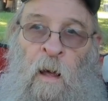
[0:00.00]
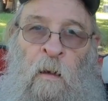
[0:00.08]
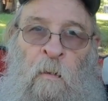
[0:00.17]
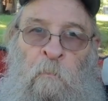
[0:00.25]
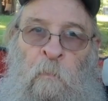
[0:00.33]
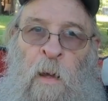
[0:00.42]

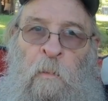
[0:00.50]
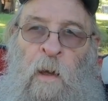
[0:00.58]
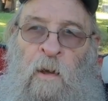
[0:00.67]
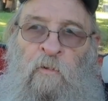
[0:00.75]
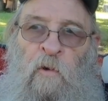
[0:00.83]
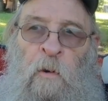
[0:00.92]
Maybe I
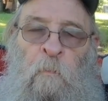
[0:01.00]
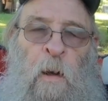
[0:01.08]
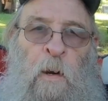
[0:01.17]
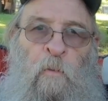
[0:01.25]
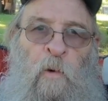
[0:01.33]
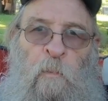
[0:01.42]
should have
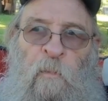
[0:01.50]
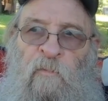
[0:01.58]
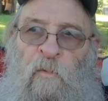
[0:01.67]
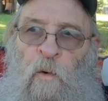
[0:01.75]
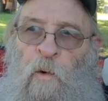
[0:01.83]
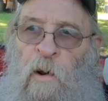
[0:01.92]
made one
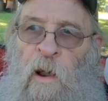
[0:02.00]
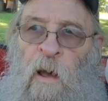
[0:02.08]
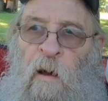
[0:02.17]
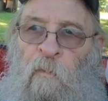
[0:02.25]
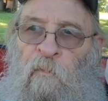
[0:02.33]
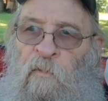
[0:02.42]
before
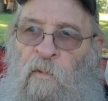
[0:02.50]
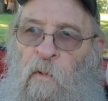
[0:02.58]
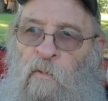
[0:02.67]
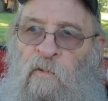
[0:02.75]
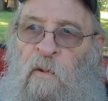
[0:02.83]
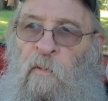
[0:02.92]
now for
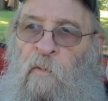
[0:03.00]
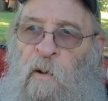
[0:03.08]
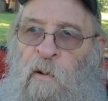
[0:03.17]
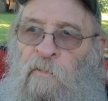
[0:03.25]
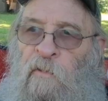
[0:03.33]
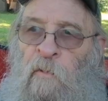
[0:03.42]
those
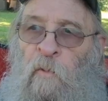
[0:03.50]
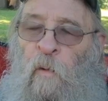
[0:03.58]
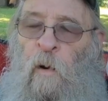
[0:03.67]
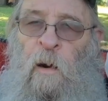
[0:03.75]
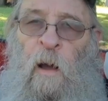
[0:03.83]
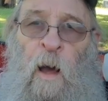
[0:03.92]
interested in
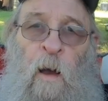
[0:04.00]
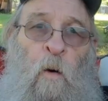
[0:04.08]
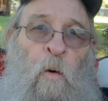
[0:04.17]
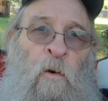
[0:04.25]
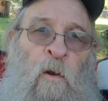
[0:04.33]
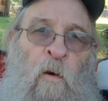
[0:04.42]
what I got
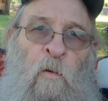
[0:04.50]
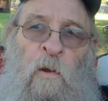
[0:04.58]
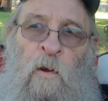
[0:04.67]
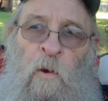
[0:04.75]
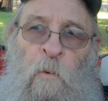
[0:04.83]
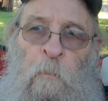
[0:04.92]
going on
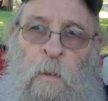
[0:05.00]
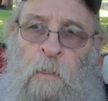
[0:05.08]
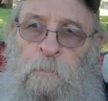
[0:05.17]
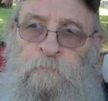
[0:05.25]
here, but